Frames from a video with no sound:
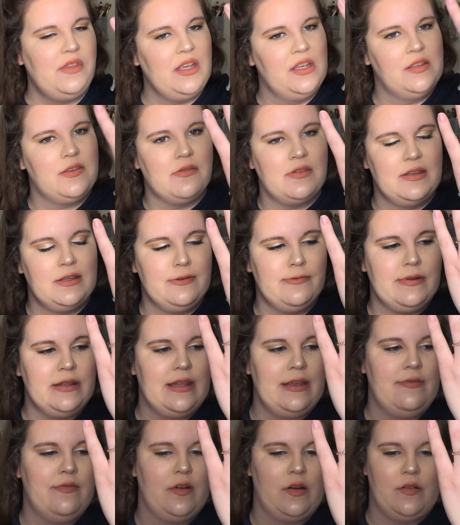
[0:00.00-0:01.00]
So this is what
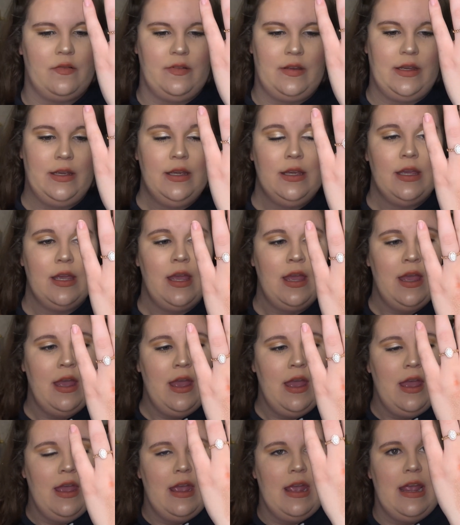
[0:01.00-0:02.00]
they look like.
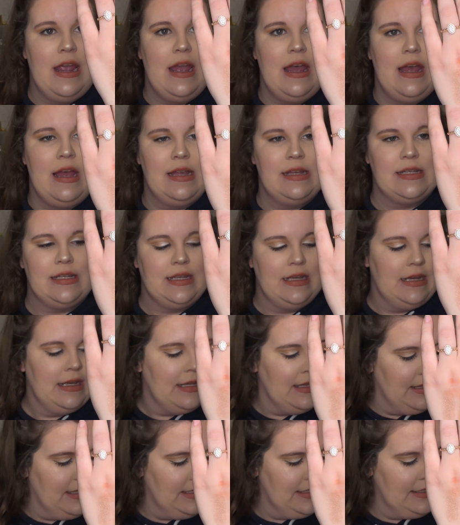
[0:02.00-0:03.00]
And
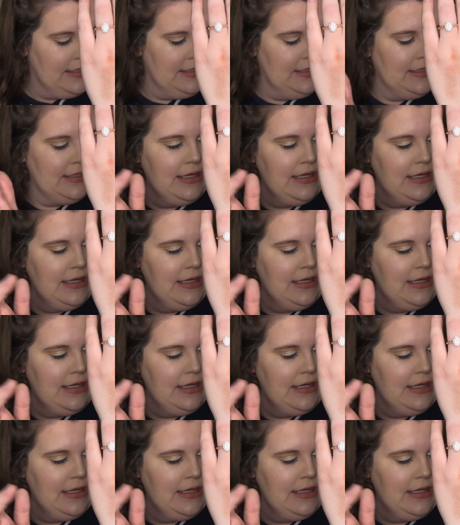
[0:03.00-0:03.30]
this is